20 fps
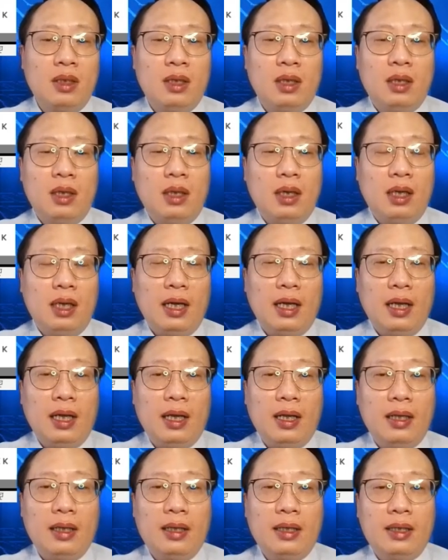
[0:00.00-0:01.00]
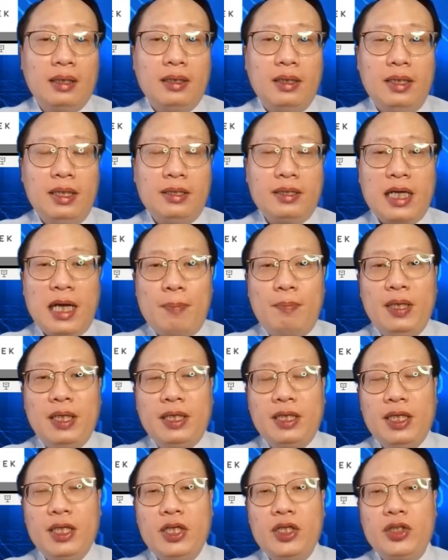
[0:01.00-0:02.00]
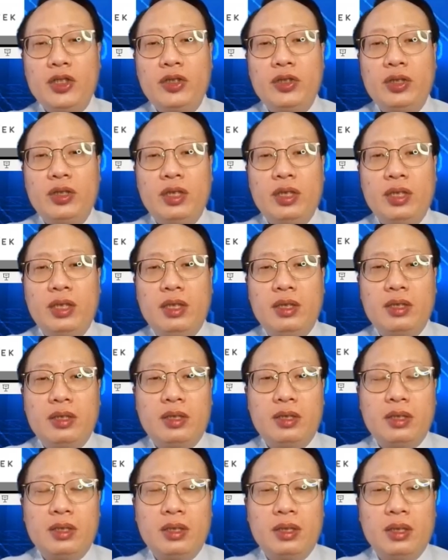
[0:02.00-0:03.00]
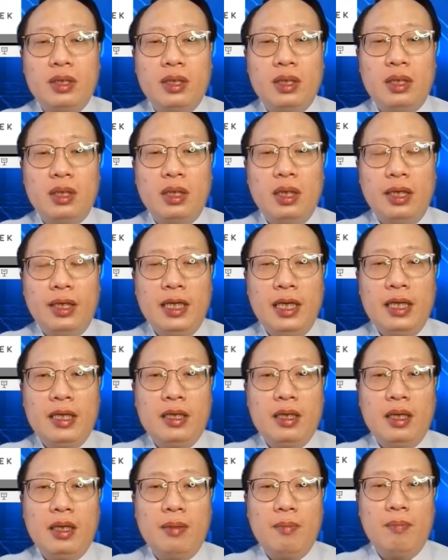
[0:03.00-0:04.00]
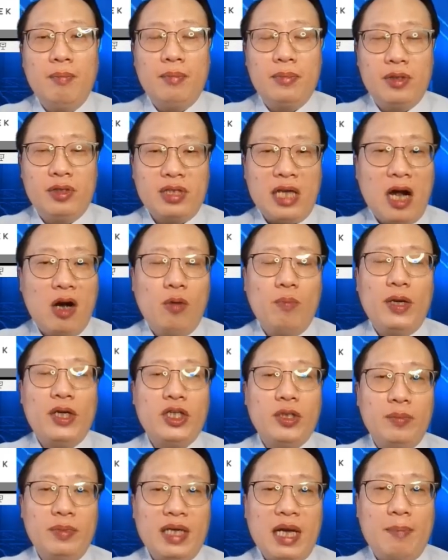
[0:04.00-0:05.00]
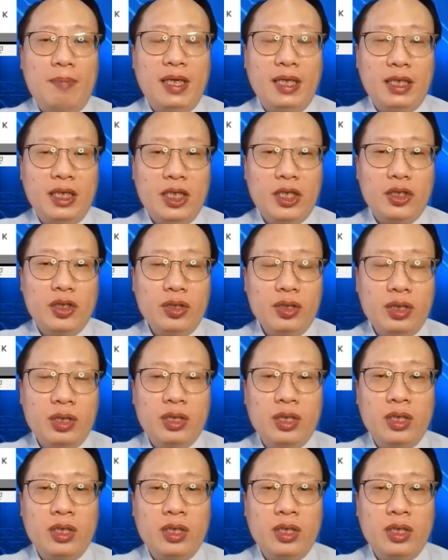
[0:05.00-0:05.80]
The next application is again sound measurement application.